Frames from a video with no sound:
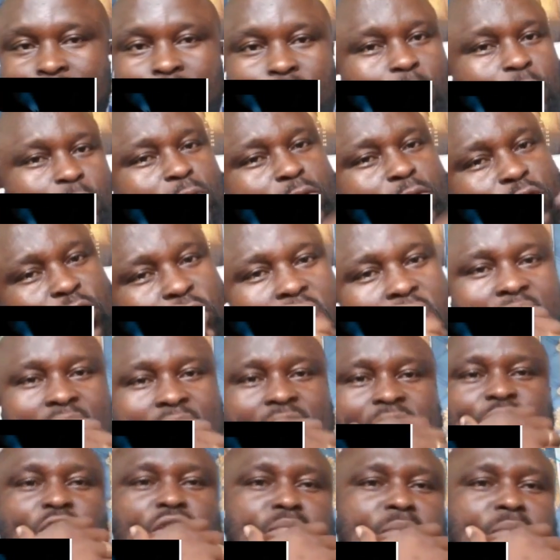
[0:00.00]
You put your
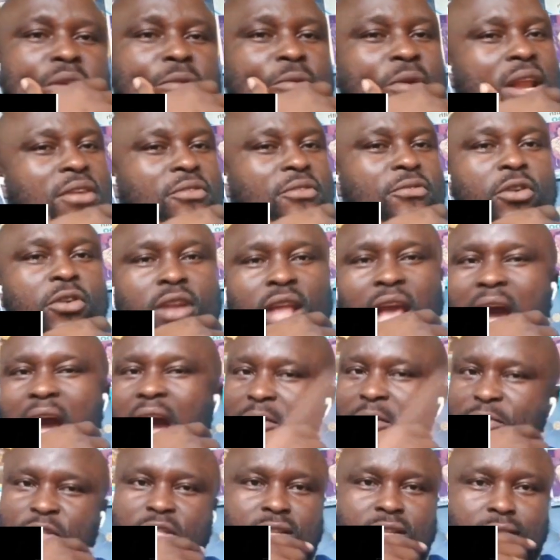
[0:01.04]
hands on me, ready for the
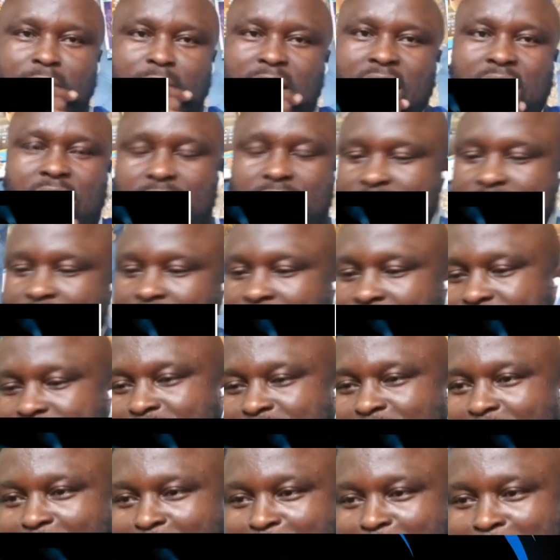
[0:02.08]
aftermath. Let's
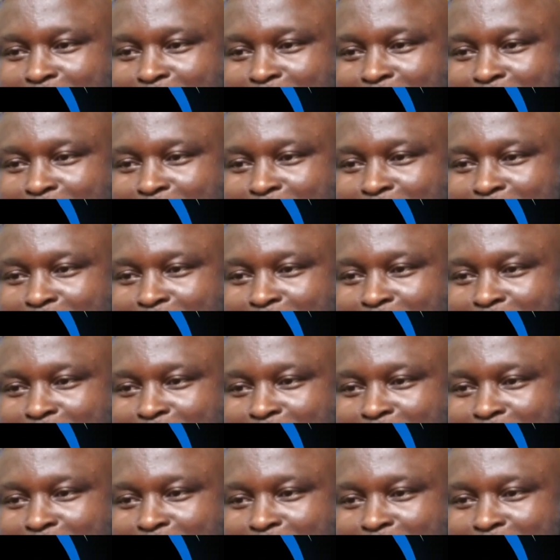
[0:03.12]
go.